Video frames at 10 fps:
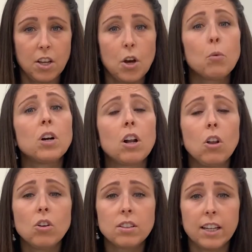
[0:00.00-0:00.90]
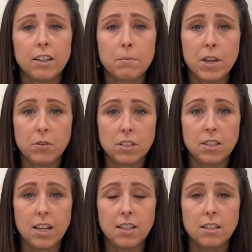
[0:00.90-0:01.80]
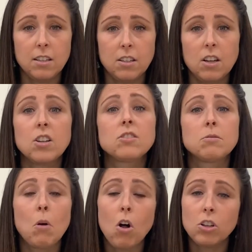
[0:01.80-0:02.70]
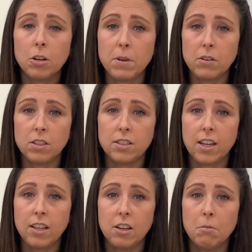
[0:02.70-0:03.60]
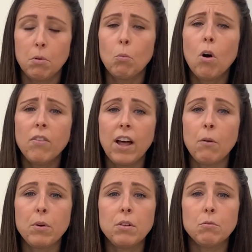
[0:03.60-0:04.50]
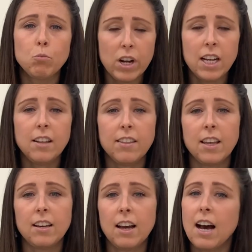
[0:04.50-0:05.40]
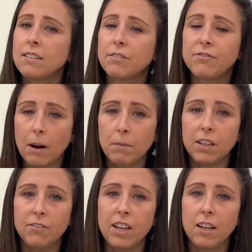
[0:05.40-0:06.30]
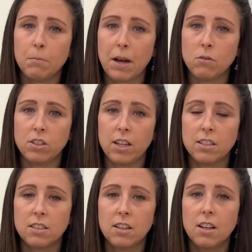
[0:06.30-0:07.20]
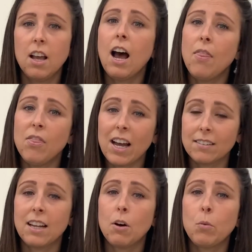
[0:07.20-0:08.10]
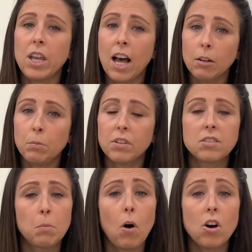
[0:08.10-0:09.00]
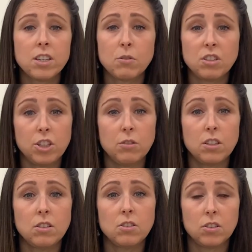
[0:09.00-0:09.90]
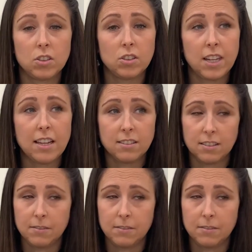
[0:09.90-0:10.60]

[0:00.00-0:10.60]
We're a close-knit community, a small community, but one that we really think has a family feel about it and that's how we help support our students to success.